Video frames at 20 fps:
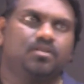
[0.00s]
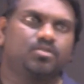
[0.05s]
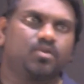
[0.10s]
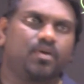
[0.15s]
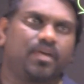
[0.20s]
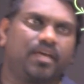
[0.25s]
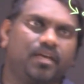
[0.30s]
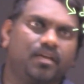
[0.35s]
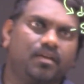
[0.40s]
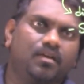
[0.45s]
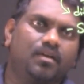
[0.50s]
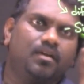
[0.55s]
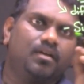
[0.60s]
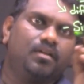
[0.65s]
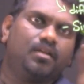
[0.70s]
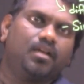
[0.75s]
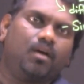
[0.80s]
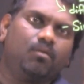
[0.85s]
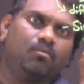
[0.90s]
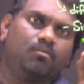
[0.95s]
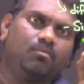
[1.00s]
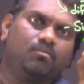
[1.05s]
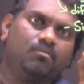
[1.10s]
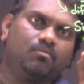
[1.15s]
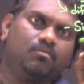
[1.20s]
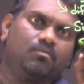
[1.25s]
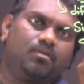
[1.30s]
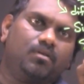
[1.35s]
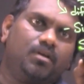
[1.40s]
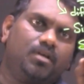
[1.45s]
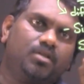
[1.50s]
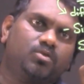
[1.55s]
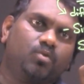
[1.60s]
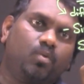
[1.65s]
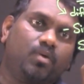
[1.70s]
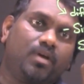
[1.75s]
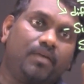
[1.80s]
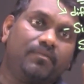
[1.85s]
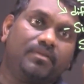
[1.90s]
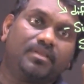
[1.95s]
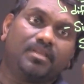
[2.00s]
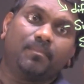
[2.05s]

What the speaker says: It's okay. Now it's okay